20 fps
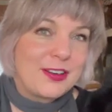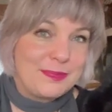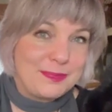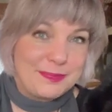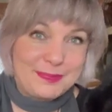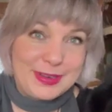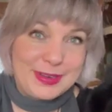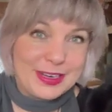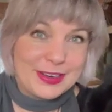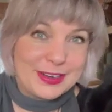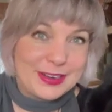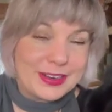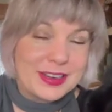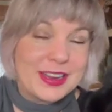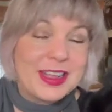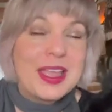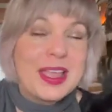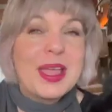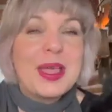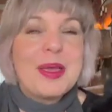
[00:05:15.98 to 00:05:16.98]

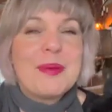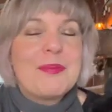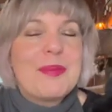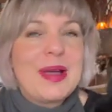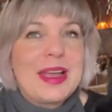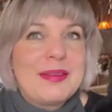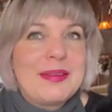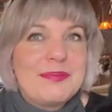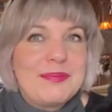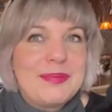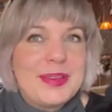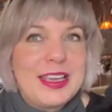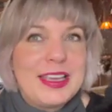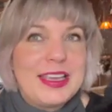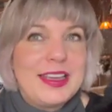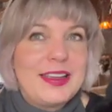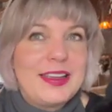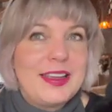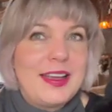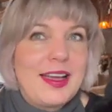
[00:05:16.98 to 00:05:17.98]
beard might
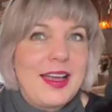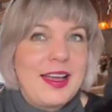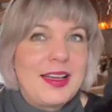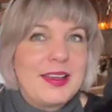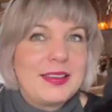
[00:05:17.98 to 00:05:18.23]
be